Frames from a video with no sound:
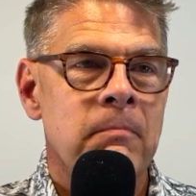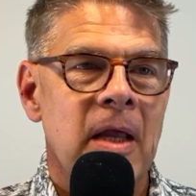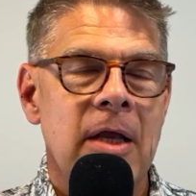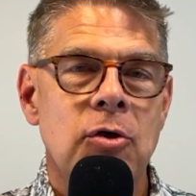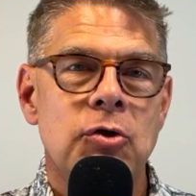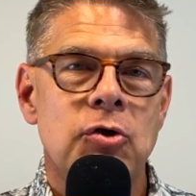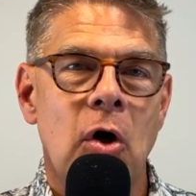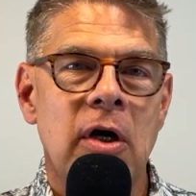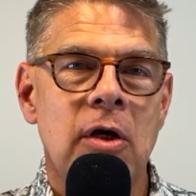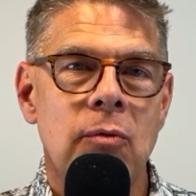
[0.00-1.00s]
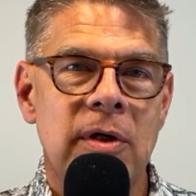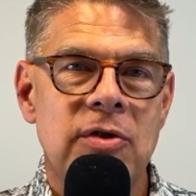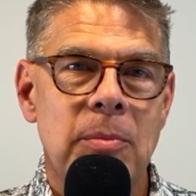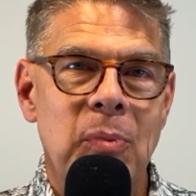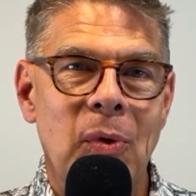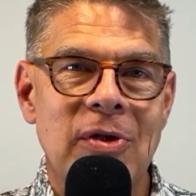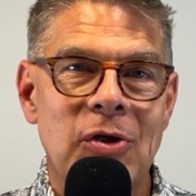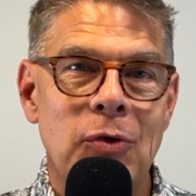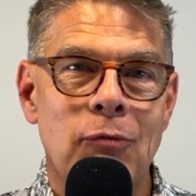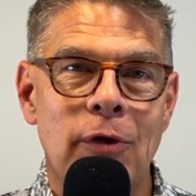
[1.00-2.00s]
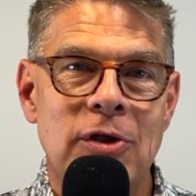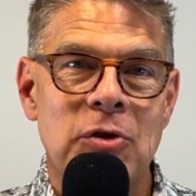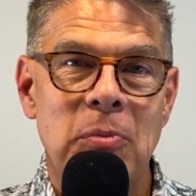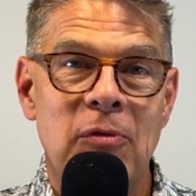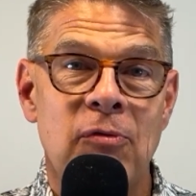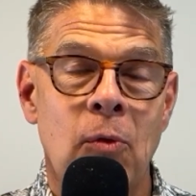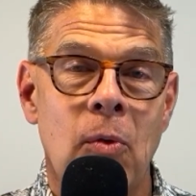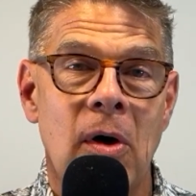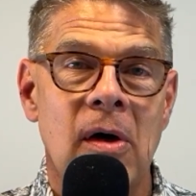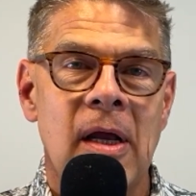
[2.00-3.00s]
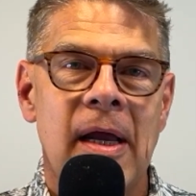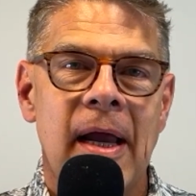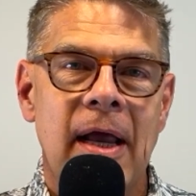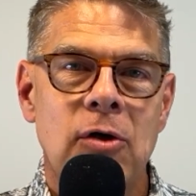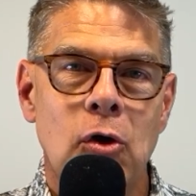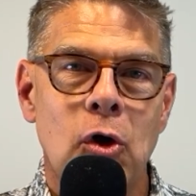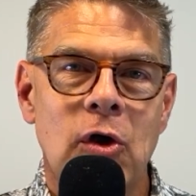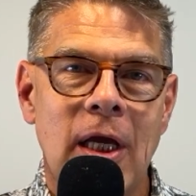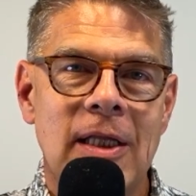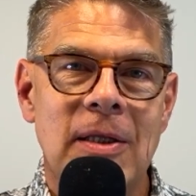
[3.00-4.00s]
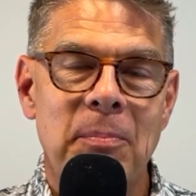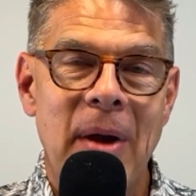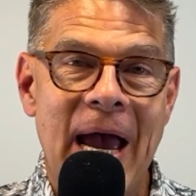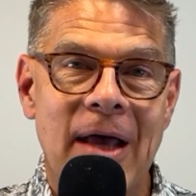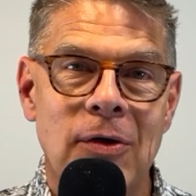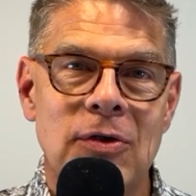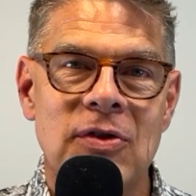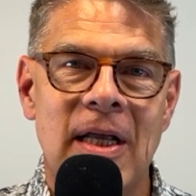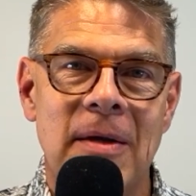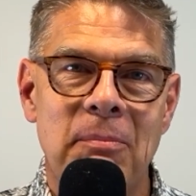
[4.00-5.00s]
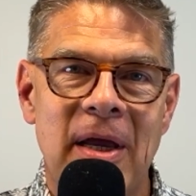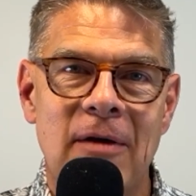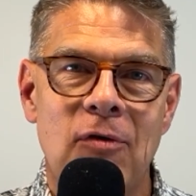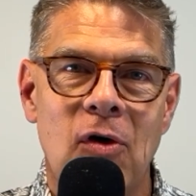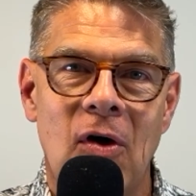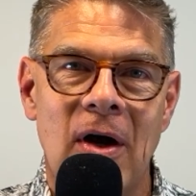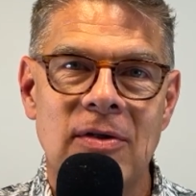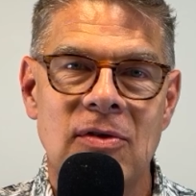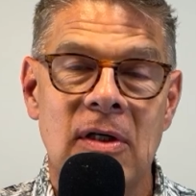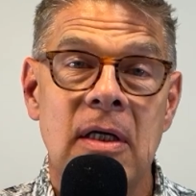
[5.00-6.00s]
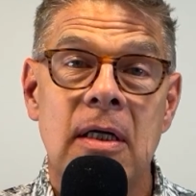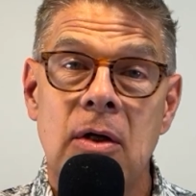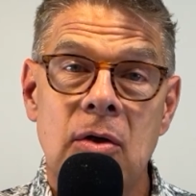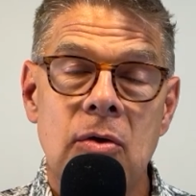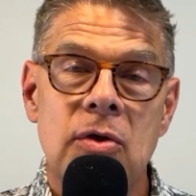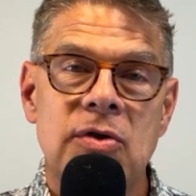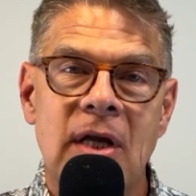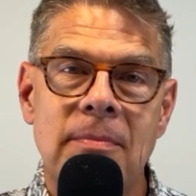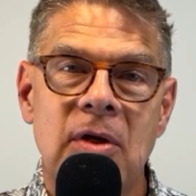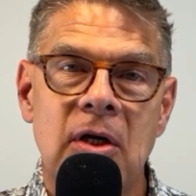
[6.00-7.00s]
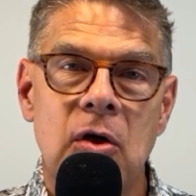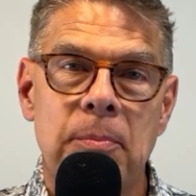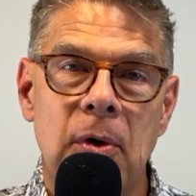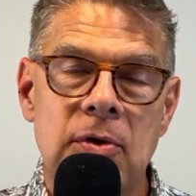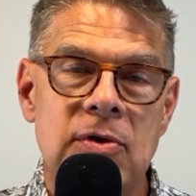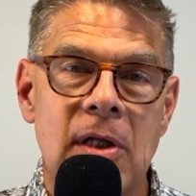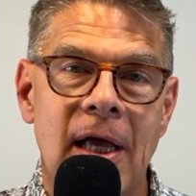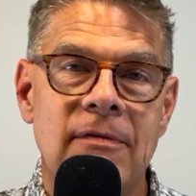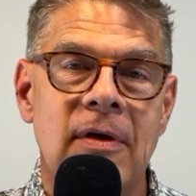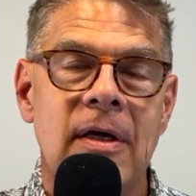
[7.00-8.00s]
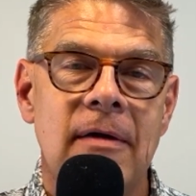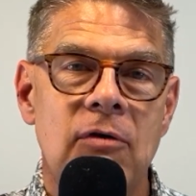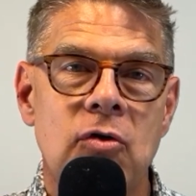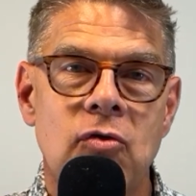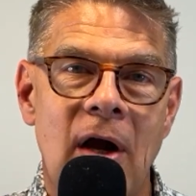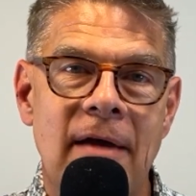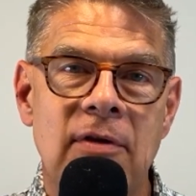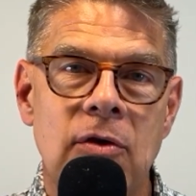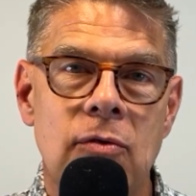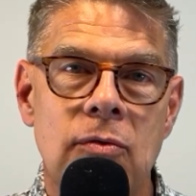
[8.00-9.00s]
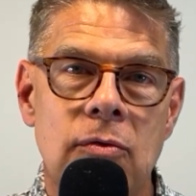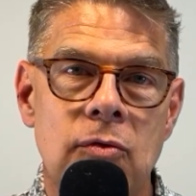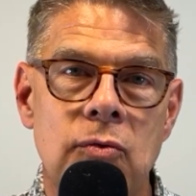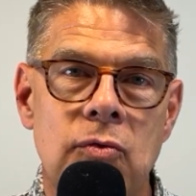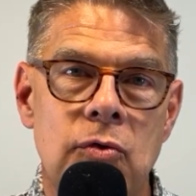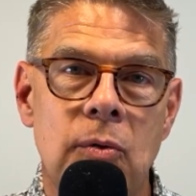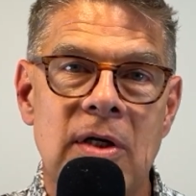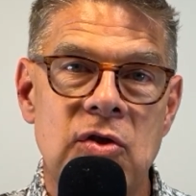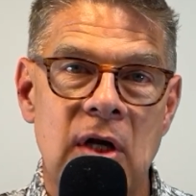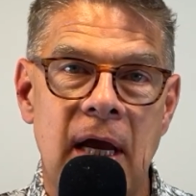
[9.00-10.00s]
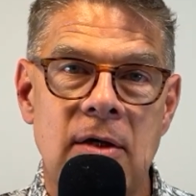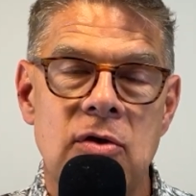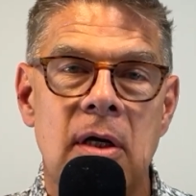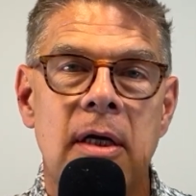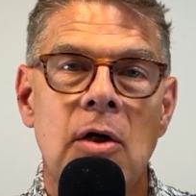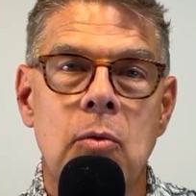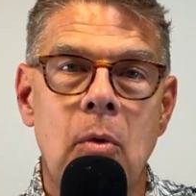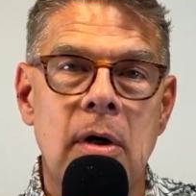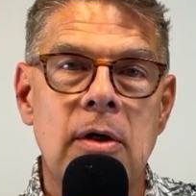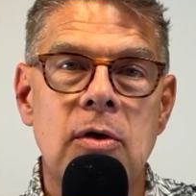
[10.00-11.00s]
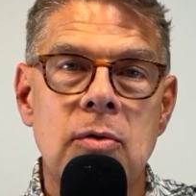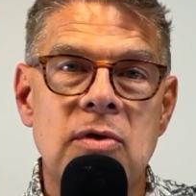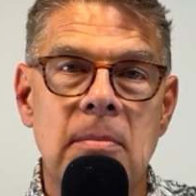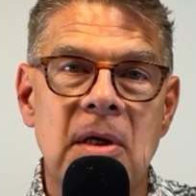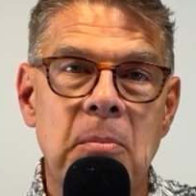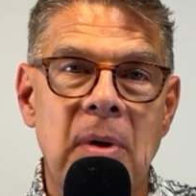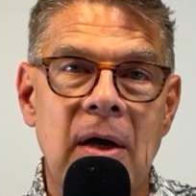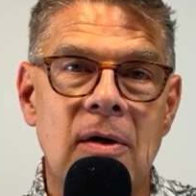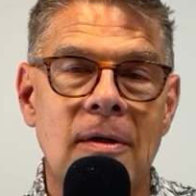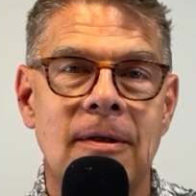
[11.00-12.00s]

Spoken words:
and you're starting to reach a point that you've reached before and you're looking at the patterns that it may have caused, you can do the same thing in your personal life. You're driving through to a change, wanting to do something better.